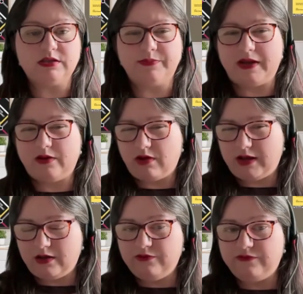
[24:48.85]
about
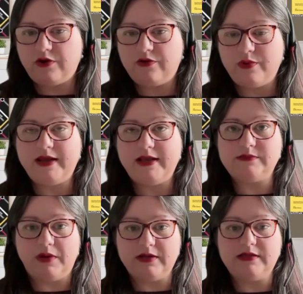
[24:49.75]
how far away is
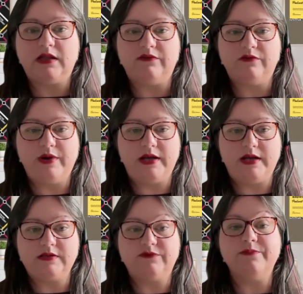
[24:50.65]
my
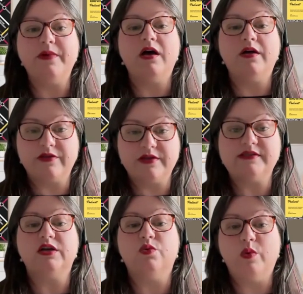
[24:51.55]
self-awareness from others'
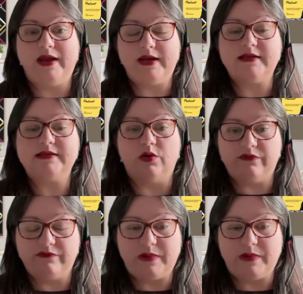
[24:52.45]
awareness of me.